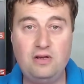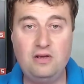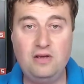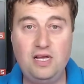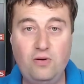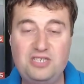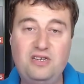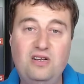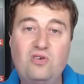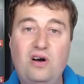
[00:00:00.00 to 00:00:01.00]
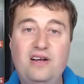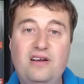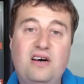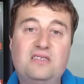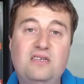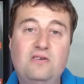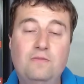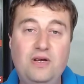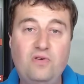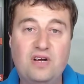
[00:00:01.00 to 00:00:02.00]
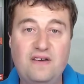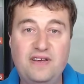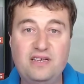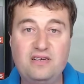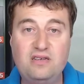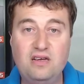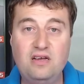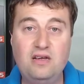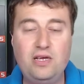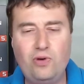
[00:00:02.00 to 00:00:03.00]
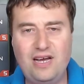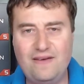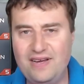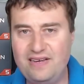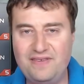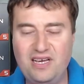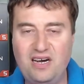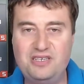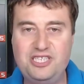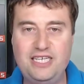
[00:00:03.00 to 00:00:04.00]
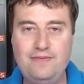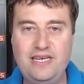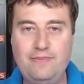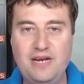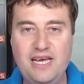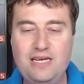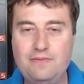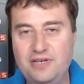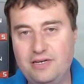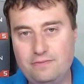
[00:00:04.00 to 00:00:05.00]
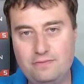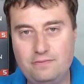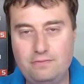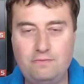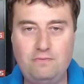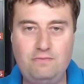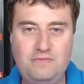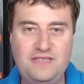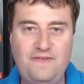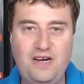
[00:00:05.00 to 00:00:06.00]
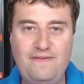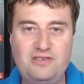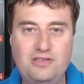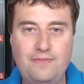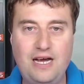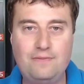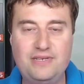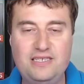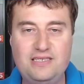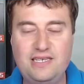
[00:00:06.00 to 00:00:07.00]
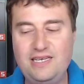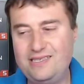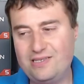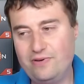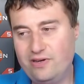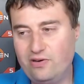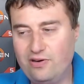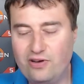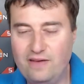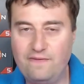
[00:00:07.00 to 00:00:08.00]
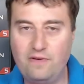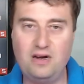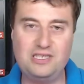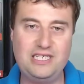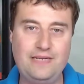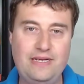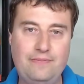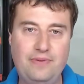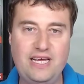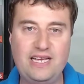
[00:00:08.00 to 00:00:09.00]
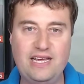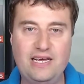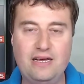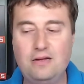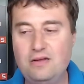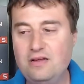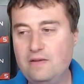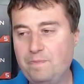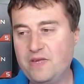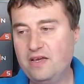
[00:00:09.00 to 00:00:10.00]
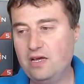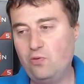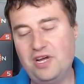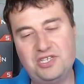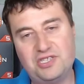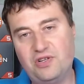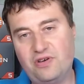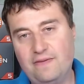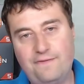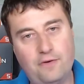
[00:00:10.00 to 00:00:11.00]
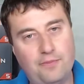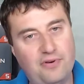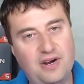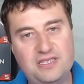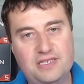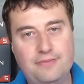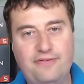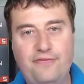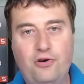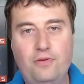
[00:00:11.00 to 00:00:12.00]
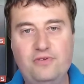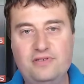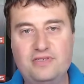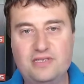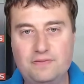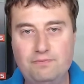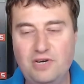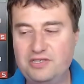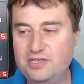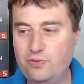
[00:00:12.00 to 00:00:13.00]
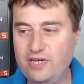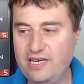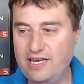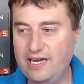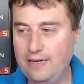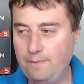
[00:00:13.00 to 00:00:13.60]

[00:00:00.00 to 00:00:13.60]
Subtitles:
It will actually look quite a nice little build, I think. You won't have any of the RGB bling, but it's a £500 PC, so we're not looking for RGB bling here. We're just looking for price to performance as much as we can get.